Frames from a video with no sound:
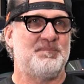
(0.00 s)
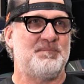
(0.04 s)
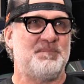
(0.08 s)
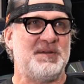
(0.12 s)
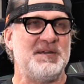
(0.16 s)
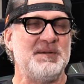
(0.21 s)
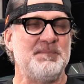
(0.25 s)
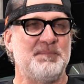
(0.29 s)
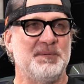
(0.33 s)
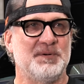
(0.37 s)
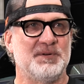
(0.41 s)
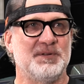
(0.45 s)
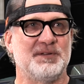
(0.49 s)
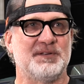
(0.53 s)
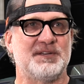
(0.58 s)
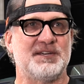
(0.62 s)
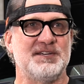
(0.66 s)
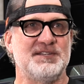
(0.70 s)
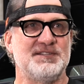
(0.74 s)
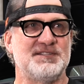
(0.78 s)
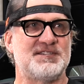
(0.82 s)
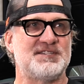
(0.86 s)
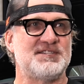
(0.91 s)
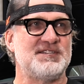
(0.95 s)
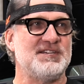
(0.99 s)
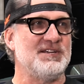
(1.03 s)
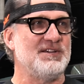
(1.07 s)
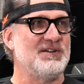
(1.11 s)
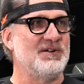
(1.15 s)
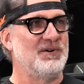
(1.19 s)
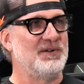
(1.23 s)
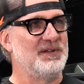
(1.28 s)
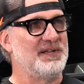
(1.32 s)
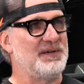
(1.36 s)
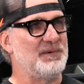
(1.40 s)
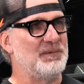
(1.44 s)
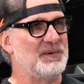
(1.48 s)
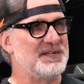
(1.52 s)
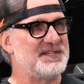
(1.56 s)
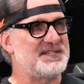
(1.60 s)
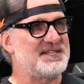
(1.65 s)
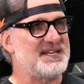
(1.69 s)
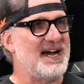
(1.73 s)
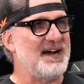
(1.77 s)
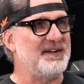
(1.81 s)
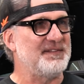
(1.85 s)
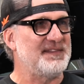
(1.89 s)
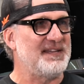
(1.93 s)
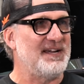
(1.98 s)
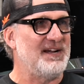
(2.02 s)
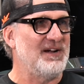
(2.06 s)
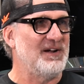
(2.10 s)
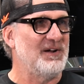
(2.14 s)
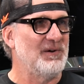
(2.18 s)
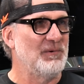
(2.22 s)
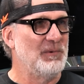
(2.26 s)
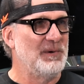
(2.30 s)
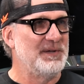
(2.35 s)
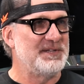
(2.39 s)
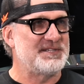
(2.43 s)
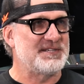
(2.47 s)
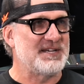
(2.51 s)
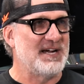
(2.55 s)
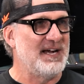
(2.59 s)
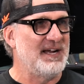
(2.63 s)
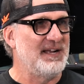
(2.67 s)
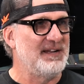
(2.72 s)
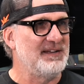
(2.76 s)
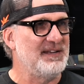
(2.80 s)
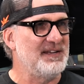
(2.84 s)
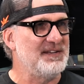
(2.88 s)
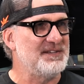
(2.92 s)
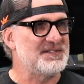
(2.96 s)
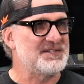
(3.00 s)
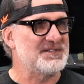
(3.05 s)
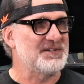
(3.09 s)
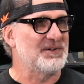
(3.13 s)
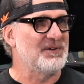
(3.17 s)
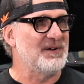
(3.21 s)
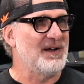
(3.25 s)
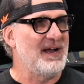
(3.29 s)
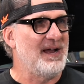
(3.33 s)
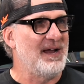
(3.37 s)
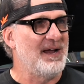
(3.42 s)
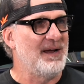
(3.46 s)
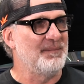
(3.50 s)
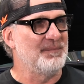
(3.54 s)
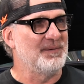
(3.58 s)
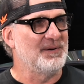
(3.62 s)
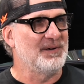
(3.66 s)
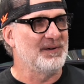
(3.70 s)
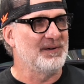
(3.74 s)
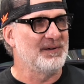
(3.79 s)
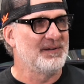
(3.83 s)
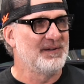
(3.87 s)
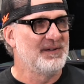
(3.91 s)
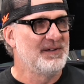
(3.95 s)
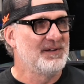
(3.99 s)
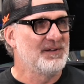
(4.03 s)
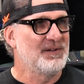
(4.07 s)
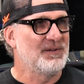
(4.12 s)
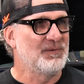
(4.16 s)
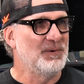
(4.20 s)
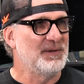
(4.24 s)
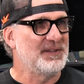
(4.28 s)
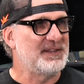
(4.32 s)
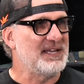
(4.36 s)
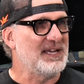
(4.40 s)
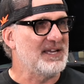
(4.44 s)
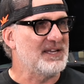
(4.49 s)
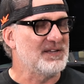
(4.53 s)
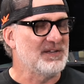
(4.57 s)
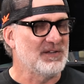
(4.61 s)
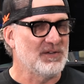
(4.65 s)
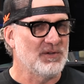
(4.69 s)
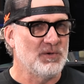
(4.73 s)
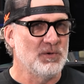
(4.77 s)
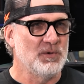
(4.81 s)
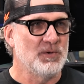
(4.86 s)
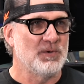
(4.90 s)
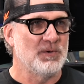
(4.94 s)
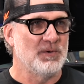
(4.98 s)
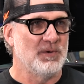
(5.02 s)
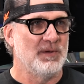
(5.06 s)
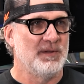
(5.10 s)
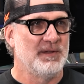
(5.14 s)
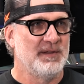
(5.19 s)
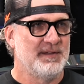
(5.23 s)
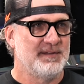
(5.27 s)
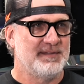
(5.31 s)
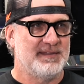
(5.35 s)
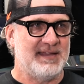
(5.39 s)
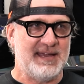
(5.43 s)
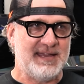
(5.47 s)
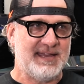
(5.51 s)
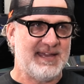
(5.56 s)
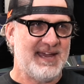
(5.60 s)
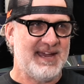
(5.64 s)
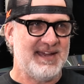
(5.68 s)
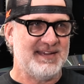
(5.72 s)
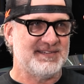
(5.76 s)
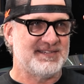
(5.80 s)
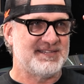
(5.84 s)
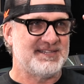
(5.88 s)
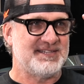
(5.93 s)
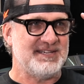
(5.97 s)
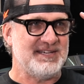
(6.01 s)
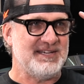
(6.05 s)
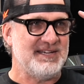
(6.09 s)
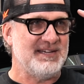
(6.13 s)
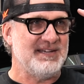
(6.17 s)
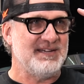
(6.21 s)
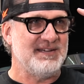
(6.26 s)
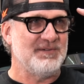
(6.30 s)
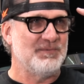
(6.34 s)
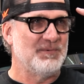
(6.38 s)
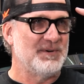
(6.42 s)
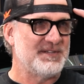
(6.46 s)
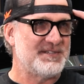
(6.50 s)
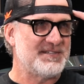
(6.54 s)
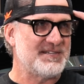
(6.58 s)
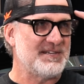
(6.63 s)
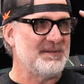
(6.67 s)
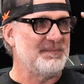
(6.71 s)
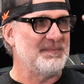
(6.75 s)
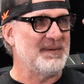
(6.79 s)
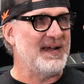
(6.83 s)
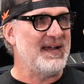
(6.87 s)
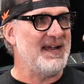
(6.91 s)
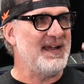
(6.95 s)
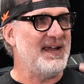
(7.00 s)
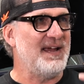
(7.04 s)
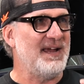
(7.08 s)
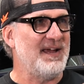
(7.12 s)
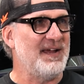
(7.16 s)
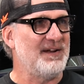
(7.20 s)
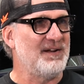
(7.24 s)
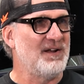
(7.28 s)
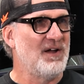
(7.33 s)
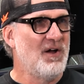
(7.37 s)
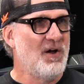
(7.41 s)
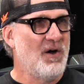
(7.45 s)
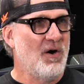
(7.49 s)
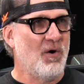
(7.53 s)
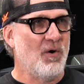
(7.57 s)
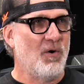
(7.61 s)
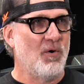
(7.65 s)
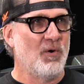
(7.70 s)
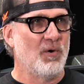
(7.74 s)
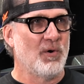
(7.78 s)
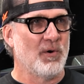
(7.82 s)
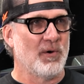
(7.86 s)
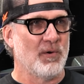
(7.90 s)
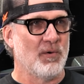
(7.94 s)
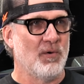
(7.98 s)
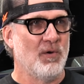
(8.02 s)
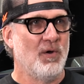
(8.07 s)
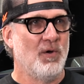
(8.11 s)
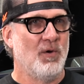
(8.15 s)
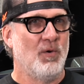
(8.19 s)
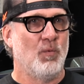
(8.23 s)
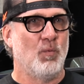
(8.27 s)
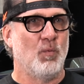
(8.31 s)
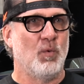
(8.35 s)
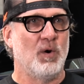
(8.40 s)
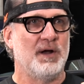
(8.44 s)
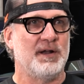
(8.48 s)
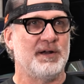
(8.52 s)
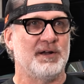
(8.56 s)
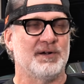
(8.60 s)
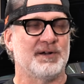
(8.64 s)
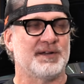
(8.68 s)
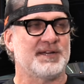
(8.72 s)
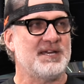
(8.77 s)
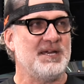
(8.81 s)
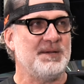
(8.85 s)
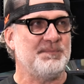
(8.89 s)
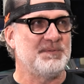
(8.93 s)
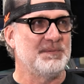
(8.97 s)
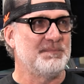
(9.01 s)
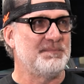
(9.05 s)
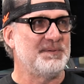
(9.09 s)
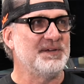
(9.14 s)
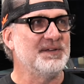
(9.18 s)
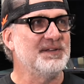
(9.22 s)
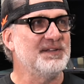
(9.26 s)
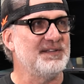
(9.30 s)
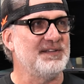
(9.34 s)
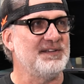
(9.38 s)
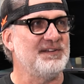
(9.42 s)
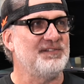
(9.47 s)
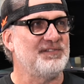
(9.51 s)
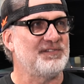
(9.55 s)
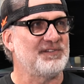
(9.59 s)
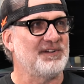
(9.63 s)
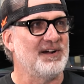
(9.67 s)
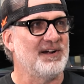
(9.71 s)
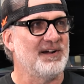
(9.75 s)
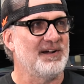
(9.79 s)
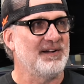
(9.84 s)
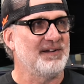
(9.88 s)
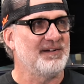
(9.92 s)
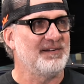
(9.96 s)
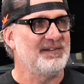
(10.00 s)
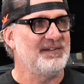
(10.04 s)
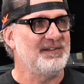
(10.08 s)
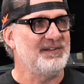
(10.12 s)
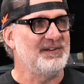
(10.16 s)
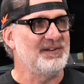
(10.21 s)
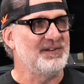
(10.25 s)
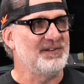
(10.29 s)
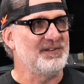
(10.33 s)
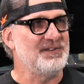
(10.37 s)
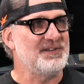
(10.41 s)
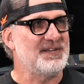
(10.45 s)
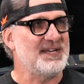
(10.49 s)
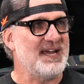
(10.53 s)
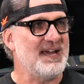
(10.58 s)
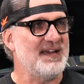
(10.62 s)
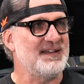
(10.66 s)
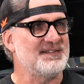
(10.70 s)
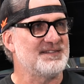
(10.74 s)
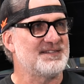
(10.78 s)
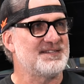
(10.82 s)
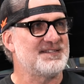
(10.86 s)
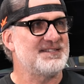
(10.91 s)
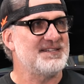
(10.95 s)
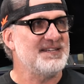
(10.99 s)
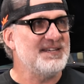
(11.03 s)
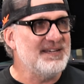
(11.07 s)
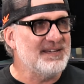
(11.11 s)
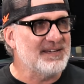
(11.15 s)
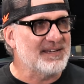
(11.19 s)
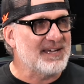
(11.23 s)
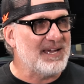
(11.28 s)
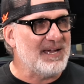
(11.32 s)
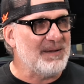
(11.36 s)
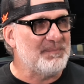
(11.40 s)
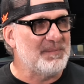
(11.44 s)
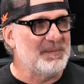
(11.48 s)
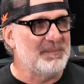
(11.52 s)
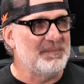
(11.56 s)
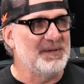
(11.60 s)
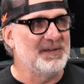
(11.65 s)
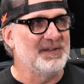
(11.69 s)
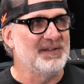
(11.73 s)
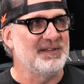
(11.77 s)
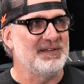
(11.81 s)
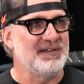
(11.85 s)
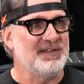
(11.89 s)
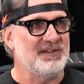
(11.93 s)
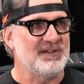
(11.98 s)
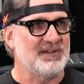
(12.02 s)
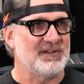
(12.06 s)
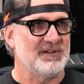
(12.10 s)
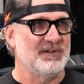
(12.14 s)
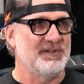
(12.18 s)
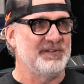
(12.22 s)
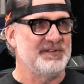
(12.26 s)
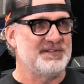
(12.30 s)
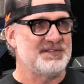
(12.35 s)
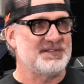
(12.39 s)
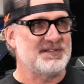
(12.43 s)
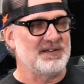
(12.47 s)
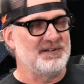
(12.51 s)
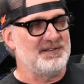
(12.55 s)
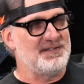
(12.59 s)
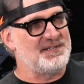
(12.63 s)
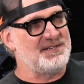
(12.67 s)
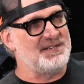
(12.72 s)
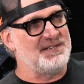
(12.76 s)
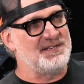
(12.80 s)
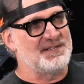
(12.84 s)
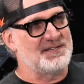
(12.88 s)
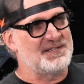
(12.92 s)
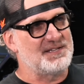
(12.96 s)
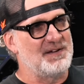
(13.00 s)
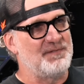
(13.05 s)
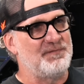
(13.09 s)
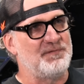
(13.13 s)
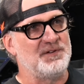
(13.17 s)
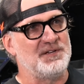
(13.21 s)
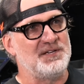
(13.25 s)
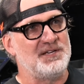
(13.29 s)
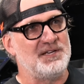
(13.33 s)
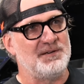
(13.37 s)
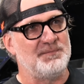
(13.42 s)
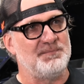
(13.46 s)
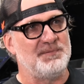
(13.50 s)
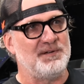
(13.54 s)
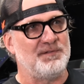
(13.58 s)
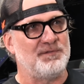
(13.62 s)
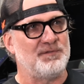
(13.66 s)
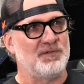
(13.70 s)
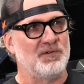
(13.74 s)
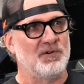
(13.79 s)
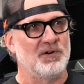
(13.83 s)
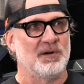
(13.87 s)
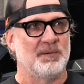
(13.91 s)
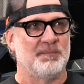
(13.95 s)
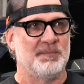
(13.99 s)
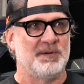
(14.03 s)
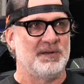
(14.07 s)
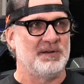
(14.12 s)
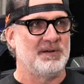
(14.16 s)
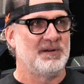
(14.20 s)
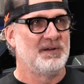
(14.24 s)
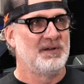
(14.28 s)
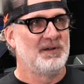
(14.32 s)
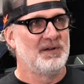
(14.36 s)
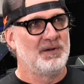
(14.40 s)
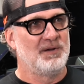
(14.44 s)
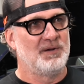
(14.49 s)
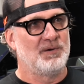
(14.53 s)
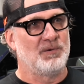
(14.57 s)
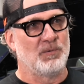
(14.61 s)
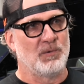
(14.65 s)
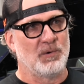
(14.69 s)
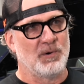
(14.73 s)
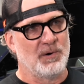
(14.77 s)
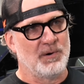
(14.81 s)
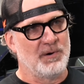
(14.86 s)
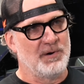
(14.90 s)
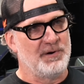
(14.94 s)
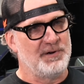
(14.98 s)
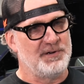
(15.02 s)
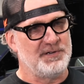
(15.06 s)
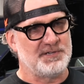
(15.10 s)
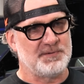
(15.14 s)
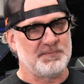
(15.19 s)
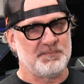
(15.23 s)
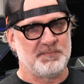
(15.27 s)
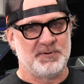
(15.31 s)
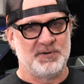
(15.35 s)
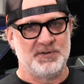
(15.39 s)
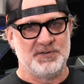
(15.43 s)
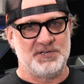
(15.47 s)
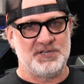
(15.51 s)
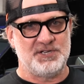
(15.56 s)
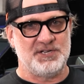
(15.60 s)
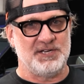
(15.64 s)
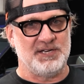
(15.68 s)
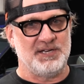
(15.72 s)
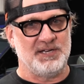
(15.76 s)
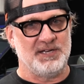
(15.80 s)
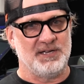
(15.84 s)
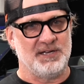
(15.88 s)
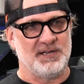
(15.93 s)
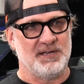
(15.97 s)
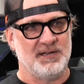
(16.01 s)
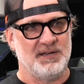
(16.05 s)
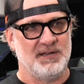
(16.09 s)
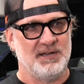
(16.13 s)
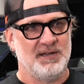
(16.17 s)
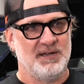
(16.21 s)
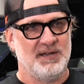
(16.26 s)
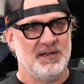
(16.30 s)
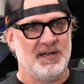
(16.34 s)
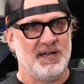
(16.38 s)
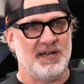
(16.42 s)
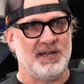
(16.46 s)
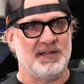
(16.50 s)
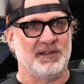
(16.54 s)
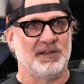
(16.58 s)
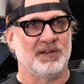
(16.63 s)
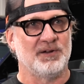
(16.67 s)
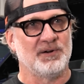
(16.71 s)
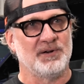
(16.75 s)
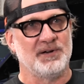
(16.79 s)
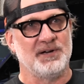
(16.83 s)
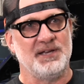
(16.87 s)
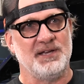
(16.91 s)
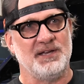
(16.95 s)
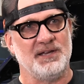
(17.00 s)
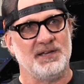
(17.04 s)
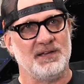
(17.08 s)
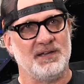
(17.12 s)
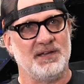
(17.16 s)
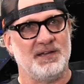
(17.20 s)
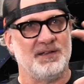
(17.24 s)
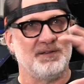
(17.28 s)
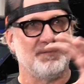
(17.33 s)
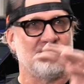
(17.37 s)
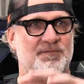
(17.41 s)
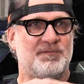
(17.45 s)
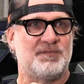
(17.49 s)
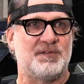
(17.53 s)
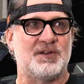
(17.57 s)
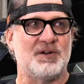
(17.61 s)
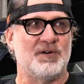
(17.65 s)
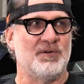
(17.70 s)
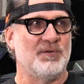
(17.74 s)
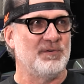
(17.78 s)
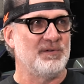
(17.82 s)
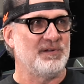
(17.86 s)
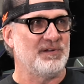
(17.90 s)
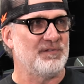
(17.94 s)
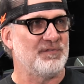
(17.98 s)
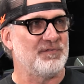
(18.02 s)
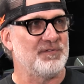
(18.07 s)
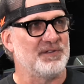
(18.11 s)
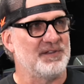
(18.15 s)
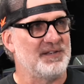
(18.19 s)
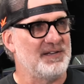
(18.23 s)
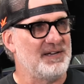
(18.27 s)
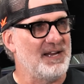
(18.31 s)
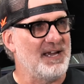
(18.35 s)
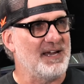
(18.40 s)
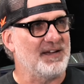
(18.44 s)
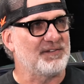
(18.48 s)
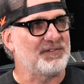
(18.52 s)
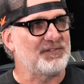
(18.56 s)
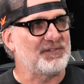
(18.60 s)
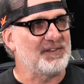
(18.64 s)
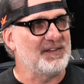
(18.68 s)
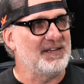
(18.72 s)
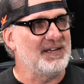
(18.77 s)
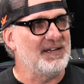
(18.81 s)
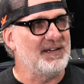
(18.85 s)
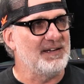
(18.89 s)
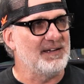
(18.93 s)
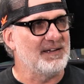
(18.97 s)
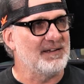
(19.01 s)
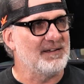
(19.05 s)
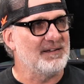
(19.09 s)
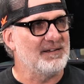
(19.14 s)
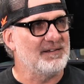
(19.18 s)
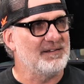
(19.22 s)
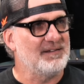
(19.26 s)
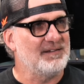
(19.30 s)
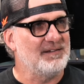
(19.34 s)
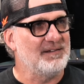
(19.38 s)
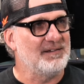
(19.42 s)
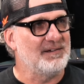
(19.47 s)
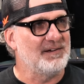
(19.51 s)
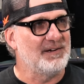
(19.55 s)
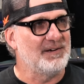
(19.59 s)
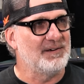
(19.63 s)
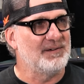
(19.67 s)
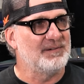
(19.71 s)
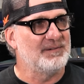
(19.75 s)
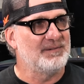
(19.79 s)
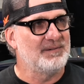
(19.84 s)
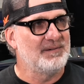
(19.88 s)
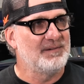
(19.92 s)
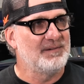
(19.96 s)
people can see only what's out there, what's on Instagram or what they can Google. They can't see what's in my head or what our capabilities are. You know, you can't see a capability. You can only see the stuff we did before, but we're always pushing and learning and going for the next thing, you know.